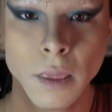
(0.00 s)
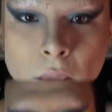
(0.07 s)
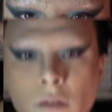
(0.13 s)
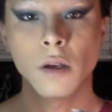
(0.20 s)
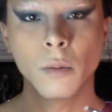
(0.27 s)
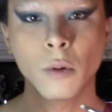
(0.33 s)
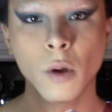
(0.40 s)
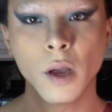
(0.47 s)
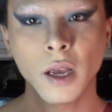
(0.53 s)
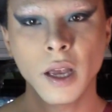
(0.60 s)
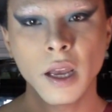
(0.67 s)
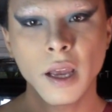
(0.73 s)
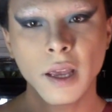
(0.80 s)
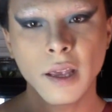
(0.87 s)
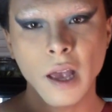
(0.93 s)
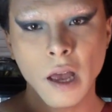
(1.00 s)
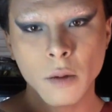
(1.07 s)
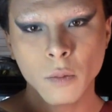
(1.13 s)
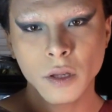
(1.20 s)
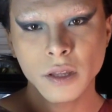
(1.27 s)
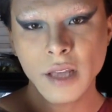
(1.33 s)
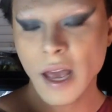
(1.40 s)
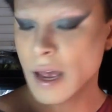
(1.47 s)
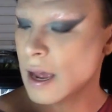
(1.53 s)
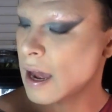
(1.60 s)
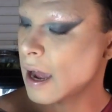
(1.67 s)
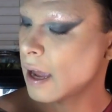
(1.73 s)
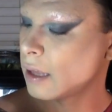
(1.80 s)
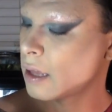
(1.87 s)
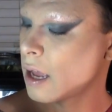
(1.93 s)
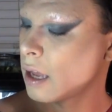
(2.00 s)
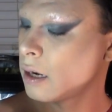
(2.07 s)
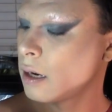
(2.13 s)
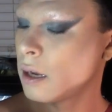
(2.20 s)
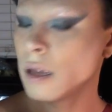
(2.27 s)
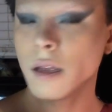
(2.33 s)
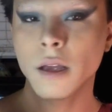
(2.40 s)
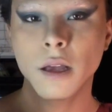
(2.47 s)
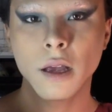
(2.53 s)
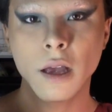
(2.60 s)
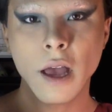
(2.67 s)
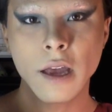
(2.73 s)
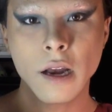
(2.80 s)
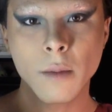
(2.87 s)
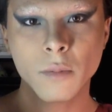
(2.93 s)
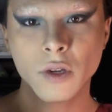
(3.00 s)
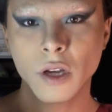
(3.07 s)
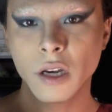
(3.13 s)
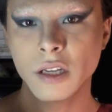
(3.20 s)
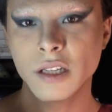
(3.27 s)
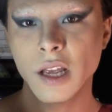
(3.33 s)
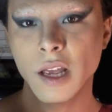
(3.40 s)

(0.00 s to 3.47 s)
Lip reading: So I'm going in again with that highlighting, and I'm gonna